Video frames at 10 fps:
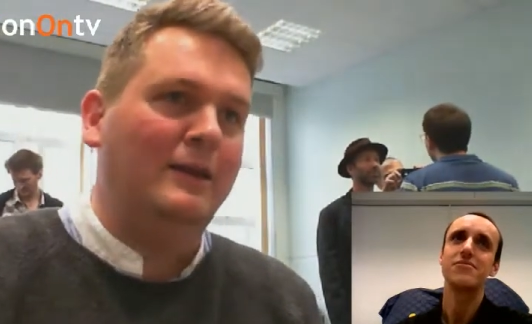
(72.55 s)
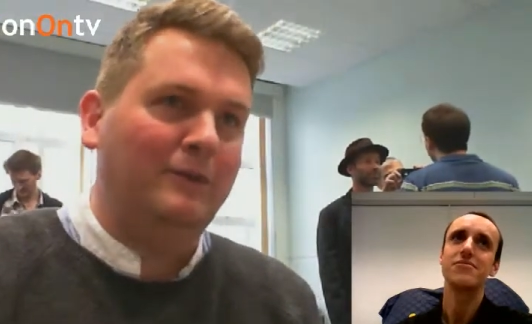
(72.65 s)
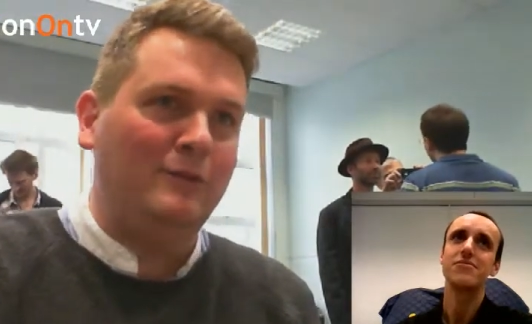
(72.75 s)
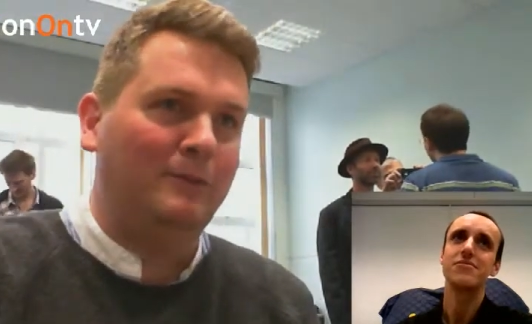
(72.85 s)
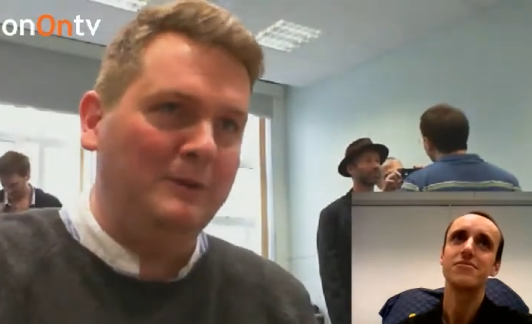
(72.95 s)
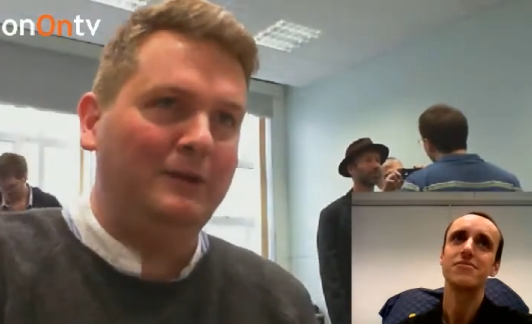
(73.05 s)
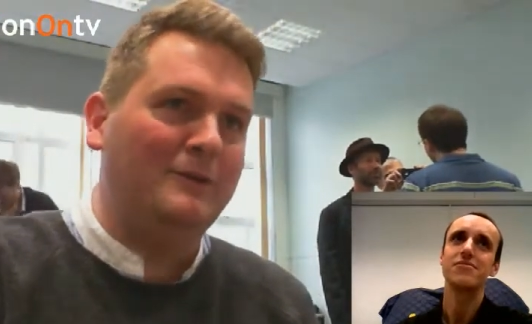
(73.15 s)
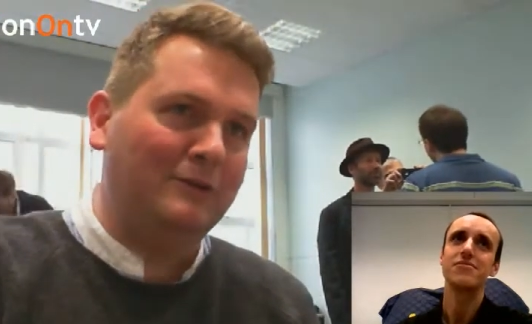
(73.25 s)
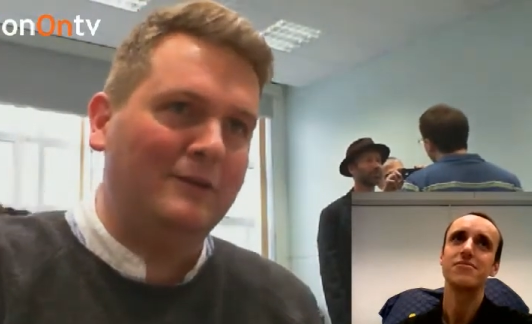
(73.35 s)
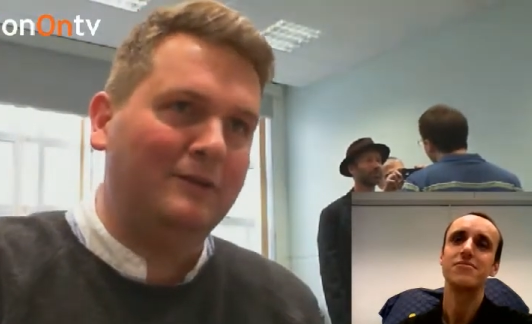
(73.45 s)
Speaker 1: they should be
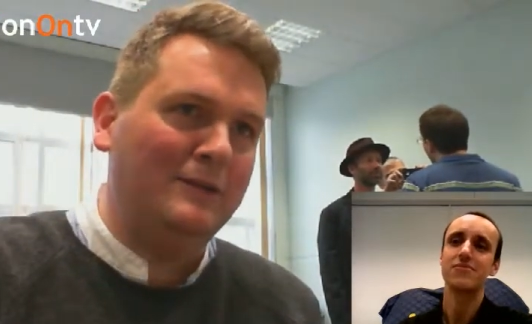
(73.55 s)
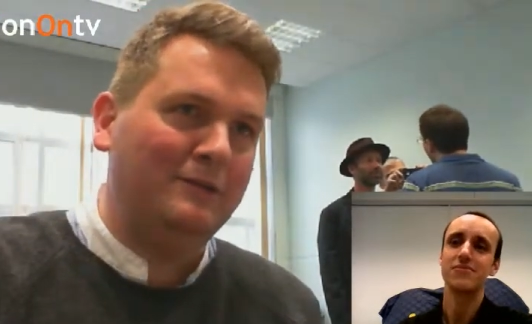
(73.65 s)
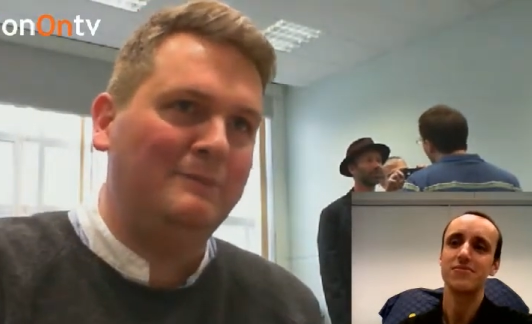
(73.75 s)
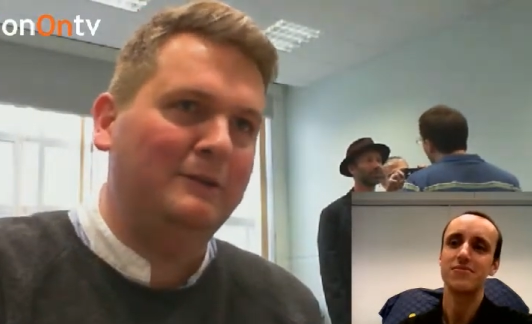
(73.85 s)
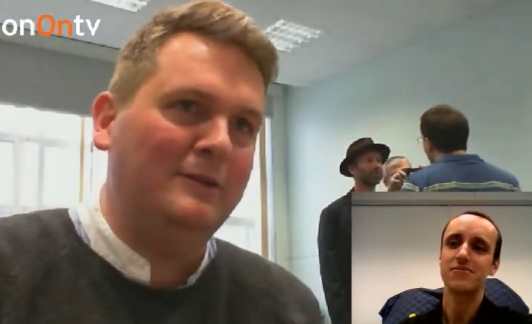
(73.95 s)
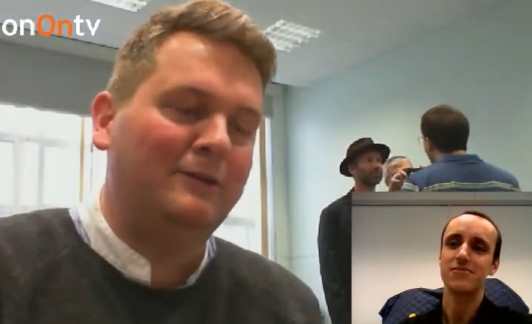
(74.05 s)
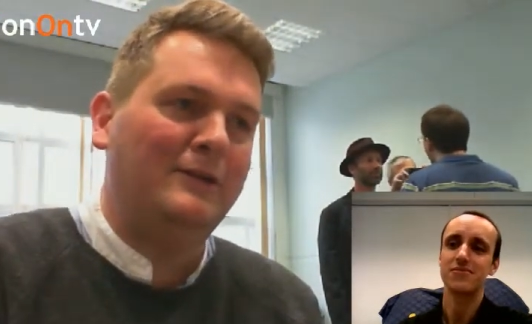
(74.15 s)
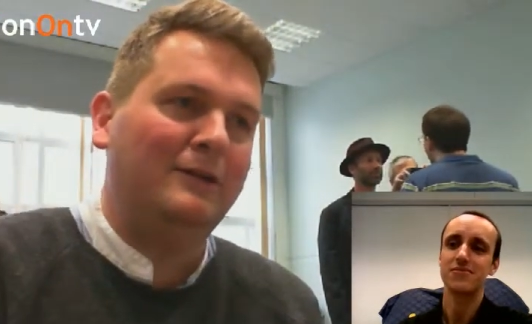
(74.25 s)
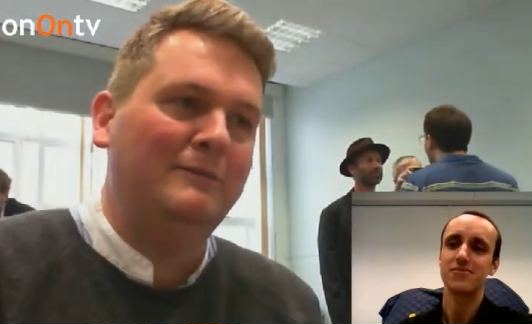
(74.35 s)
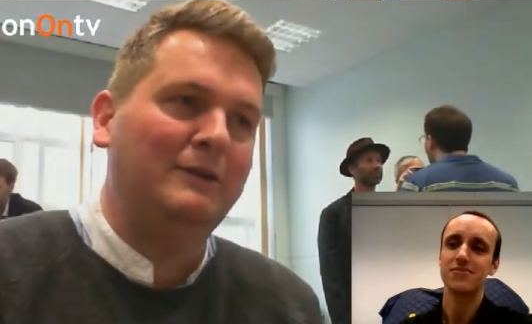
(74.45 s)
digital, they should be
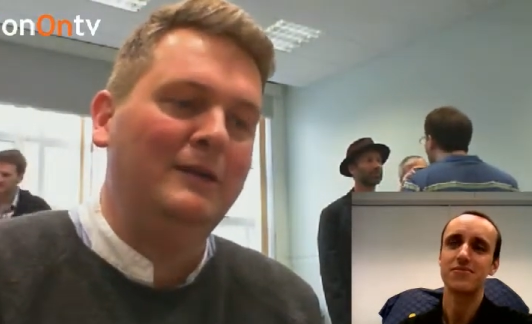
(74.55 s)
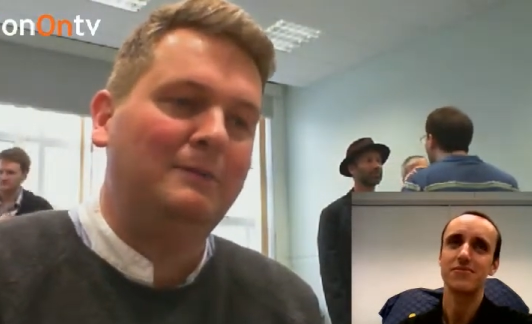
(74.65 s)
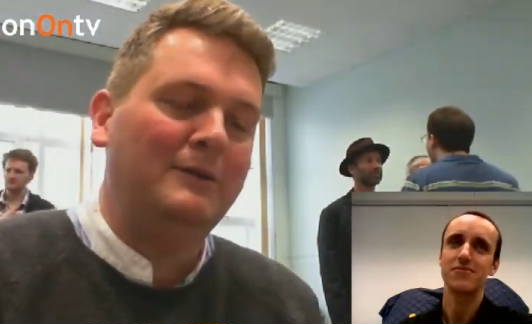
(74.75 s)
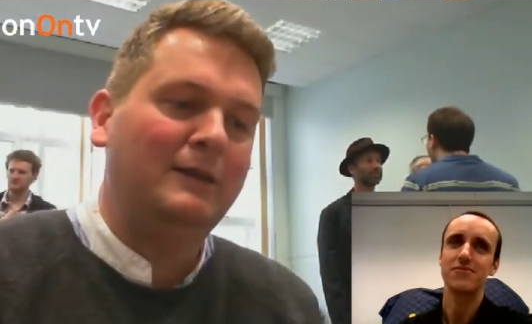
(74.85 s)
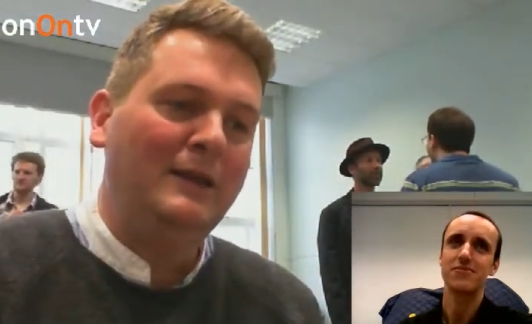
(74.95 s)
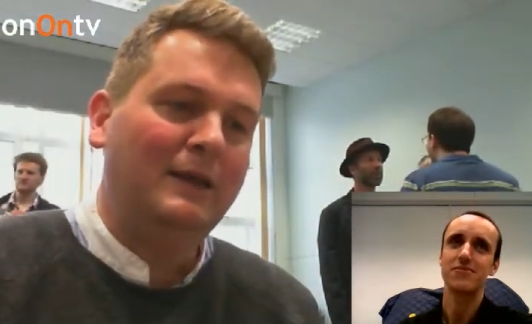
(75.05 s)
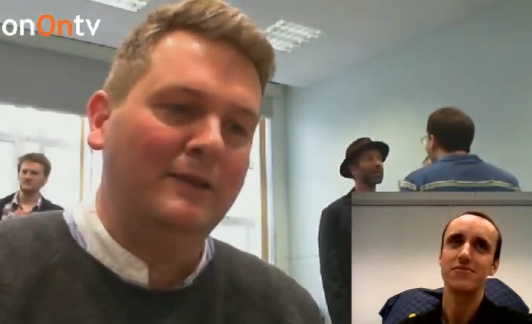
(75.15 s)
digitally available.